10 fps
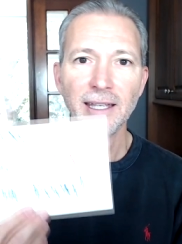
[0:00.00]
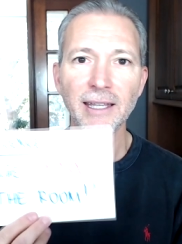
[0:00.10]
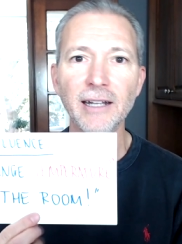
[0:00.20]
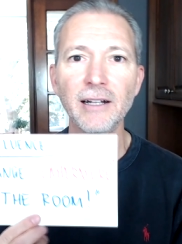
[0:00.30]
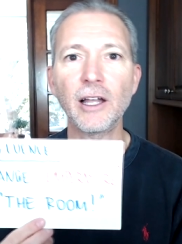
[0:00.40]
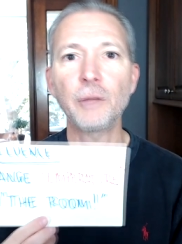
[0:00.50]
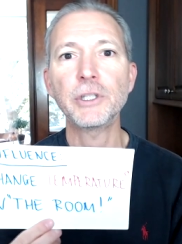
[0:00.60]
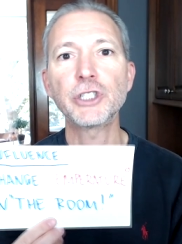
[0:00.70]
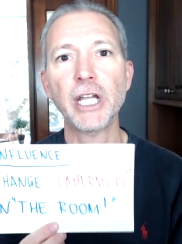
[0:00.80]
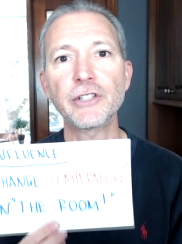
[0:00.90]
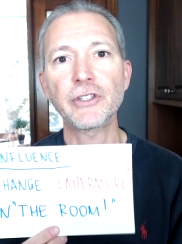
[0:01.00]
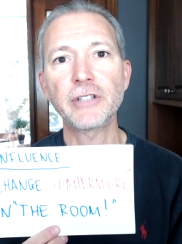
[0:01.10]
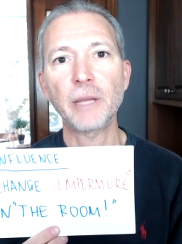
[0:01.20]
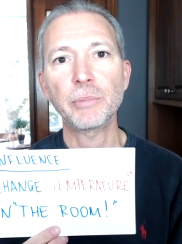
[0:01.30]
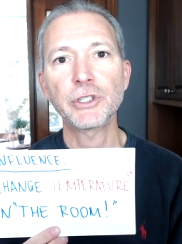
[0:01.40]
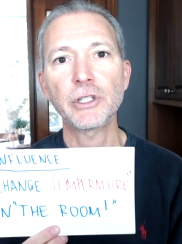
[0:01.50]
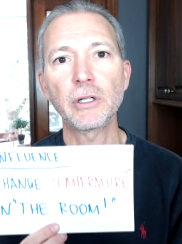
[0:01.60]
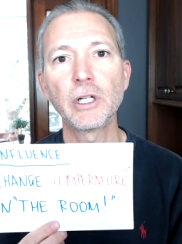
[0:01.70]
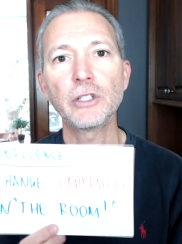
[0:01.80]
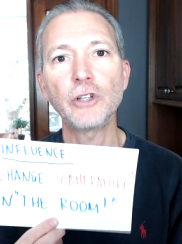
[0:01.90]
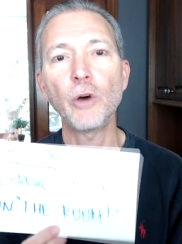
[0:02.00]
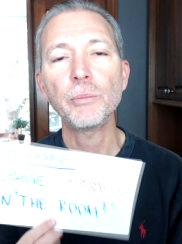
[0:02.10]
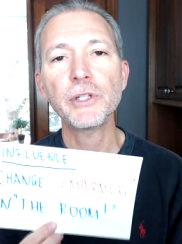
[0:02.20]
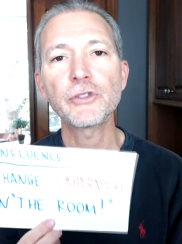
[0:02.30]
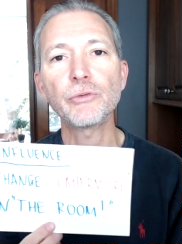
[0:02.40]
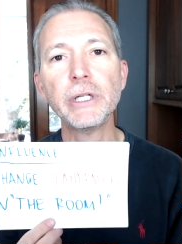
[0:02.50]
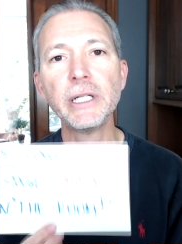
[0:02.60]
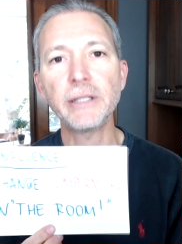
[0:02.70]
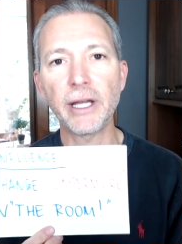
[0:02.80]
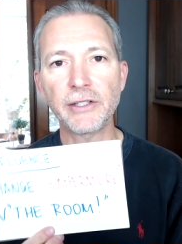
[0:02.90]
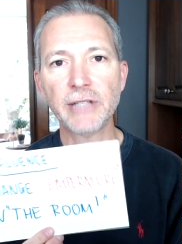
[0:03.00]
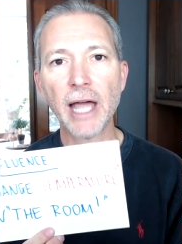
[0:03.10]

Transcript: it'll help you change the temperature. Don't misread this.